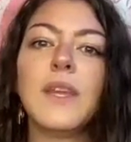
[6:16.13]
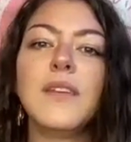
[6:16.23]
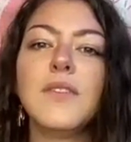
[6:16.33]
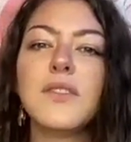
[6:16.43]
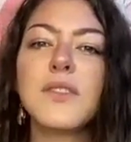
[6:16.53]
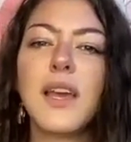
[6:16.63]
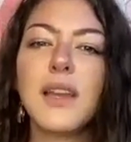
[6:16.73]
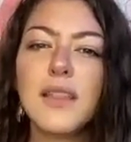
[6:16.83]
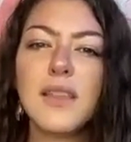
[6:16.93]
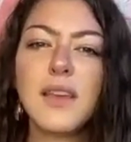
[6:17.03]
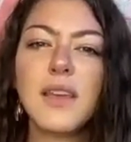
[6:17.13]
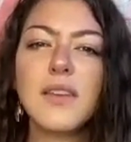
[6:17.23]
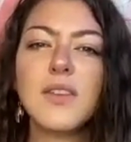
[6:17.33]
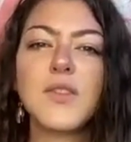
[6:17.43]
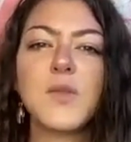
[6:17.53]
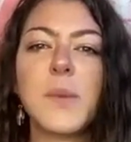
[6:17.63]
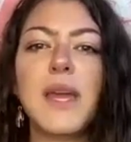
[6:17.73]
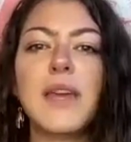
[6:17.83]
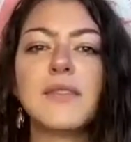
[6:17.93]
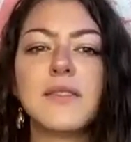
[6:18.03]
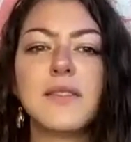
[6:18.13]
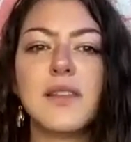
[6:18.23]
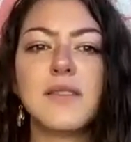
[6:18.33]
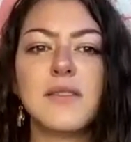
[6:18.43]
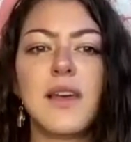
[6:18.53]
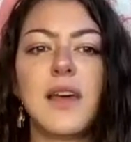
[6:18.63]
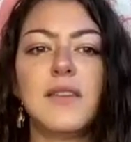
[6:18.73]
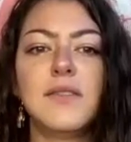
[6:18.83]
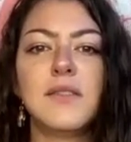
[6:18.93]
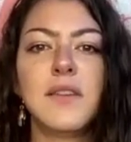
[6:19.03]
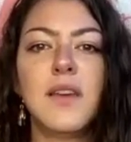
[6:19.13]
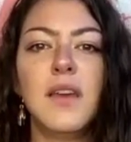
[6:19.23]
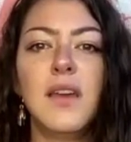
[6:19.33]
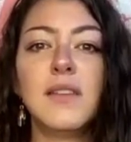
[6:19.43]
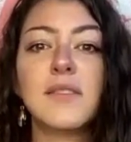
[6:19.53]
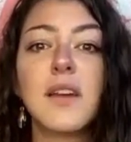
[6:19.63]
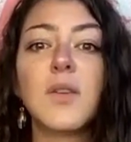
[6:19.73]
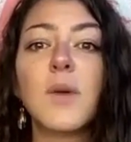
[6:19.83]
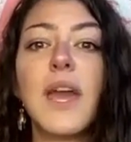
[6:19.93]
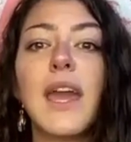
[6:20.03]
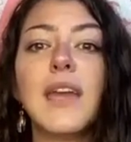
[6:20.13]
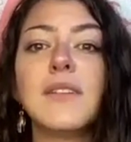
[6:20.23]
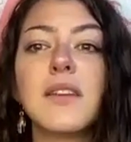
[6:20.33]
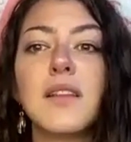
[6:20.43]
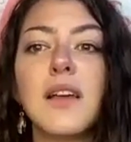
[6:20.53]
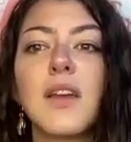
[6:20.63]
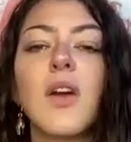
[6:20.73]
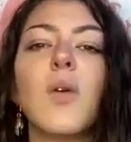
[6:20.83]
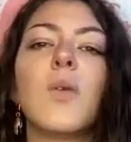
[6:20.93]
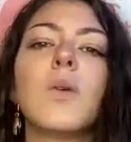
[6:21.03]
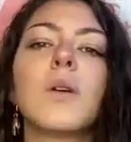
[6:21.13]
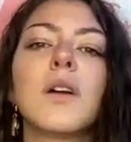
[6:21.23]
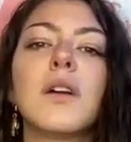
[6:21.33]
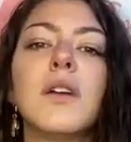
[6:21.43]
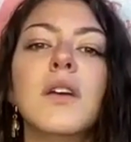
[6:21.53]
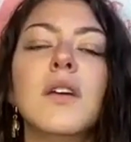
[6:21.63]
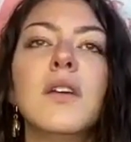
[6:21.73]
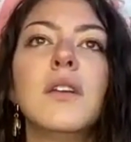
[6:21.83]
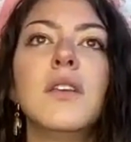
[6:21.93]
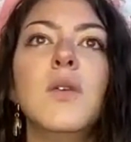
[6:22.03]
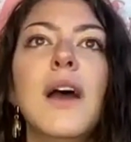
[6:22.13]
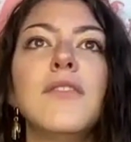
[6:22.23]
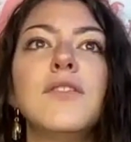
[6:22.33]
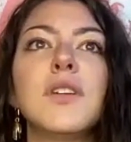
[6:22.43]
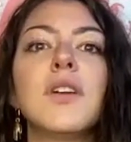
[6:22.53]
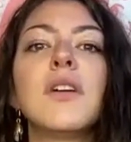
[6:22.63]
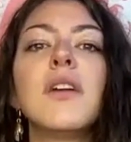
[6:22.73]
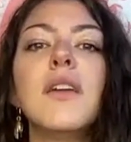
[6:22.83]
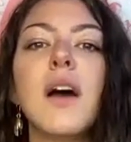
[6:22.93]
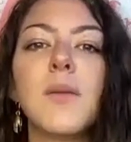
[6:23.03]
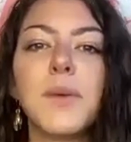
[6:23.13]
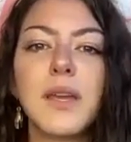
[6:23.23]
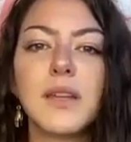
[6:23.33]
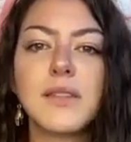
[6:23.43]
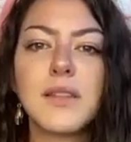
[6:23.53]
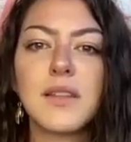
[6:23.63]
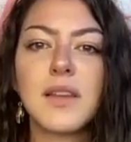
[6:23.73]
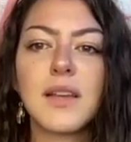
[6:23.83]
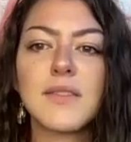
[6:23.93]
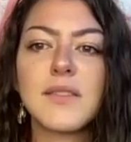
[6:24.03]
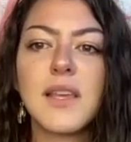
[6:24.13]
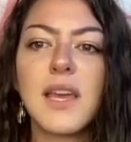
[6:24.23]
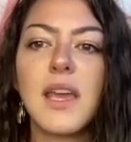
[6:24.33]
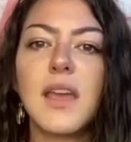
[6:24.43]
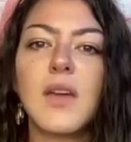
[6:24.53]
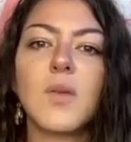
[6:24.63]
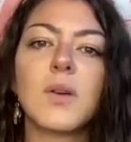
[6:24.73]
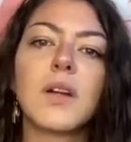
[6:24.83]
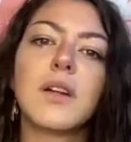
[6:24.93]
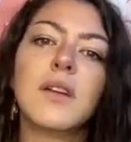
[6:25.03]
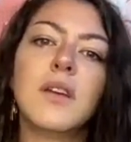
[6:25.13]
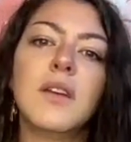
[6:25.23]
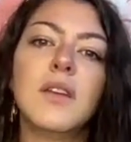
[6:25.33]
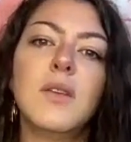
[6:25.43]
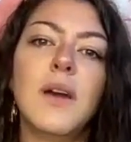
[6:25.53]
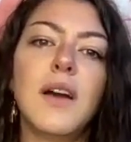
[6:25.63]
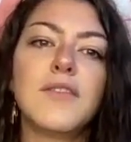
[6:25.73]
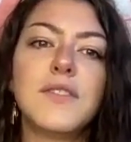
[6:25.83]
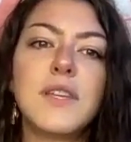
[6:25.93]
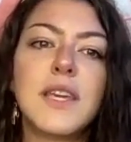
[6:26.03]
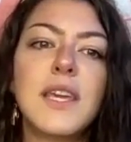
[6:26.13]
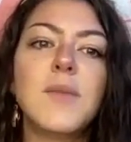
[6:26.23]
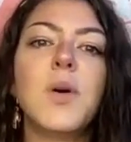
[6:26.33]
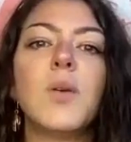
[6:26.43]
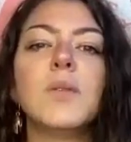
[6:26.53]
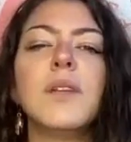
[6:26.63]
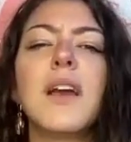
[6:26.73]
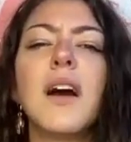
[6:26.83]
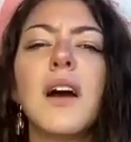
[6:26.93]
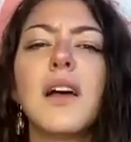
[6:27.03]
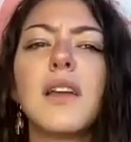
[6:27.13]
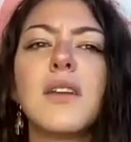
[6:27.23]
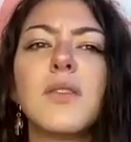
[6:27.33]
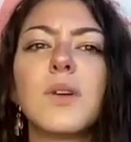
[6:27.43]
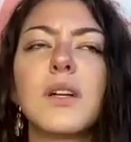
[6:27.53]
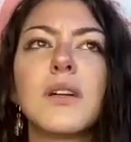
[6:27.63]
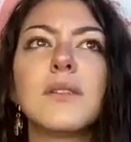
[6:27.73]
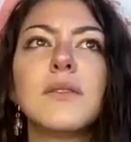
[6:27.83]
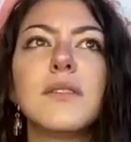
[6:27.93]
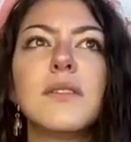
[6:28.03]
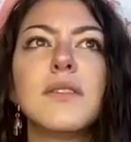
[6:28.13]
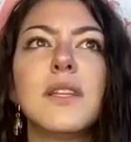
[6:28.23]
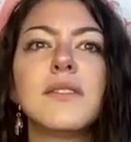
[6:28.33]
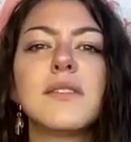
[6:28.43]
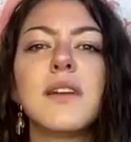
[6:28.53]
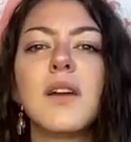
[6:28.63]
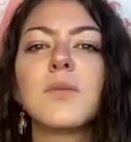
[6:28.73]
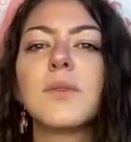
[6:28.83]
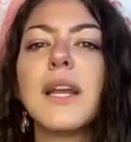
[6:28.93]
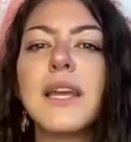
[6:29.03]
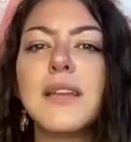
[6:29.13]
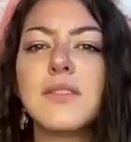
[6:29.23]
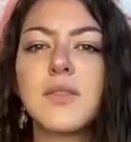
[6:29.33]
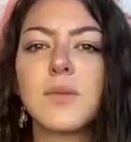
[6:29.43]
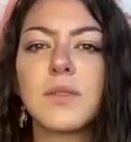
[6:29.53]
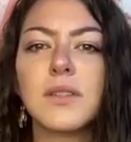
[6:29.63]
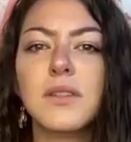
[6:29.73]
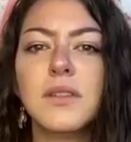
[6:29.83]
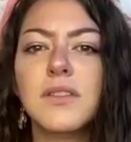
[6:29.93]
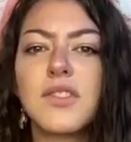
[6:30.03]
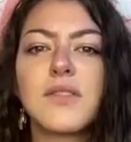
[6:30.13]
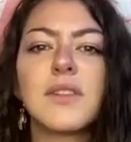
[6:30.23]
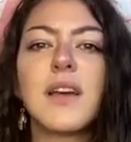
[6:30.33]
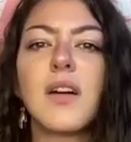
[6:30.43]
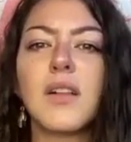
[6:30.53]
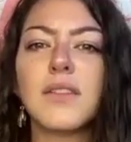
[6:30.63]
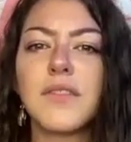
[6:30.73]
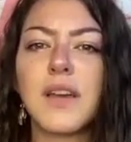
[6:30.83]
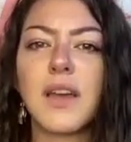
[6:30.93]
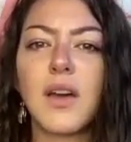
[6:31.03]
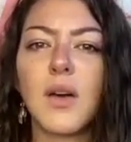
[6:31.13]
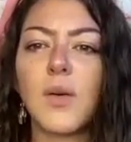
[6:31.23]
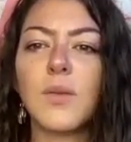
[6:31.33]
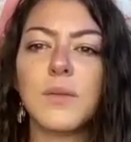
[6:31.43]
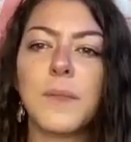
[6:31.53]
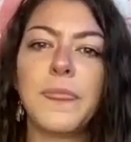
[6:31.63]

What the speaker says: And if there's anything in your space that says it's not okay to let go, or you have to hurry up and get to the next thing, or you have to keep holding on, or that's not ready to just let all of that go,